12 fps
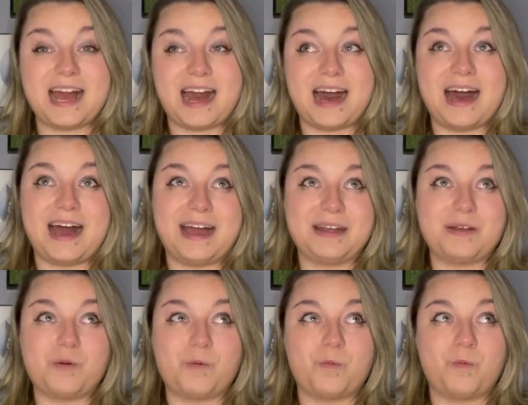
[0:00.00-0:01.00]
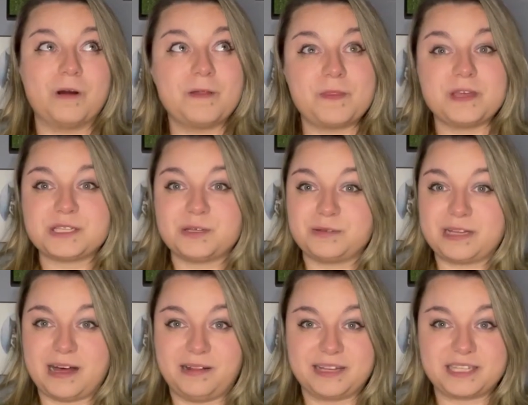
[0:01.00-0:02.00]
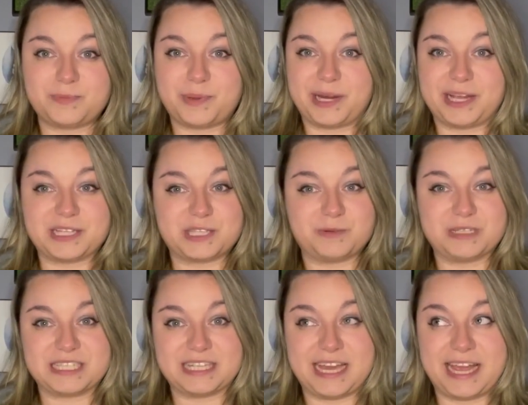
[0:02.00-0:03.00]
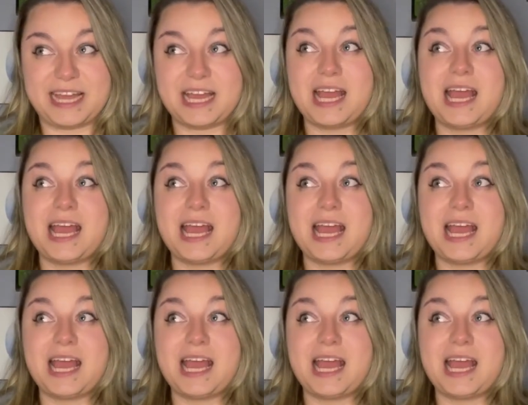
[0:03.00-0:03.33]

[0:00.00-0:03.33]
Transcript: on what this hotel experience was like.